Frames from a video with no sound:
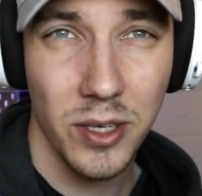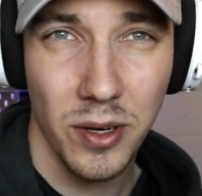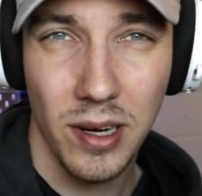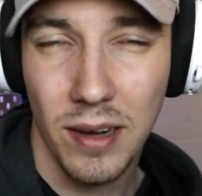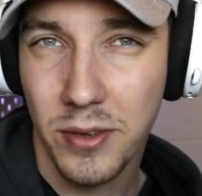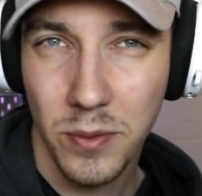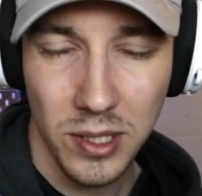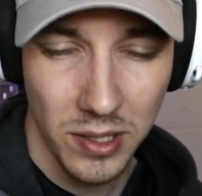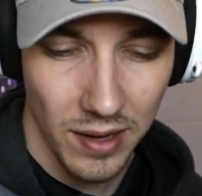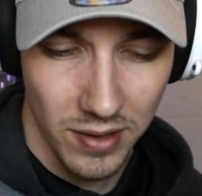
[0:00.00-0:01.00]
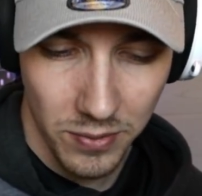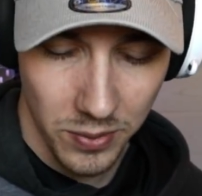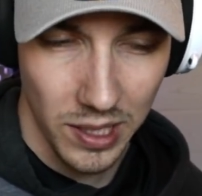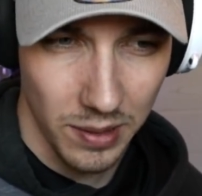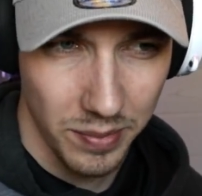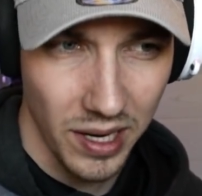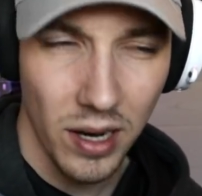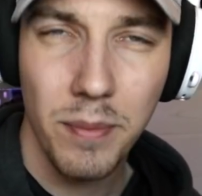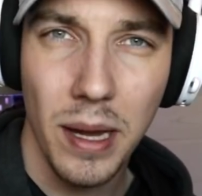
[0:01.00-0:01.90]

good enough. You want to have a real VR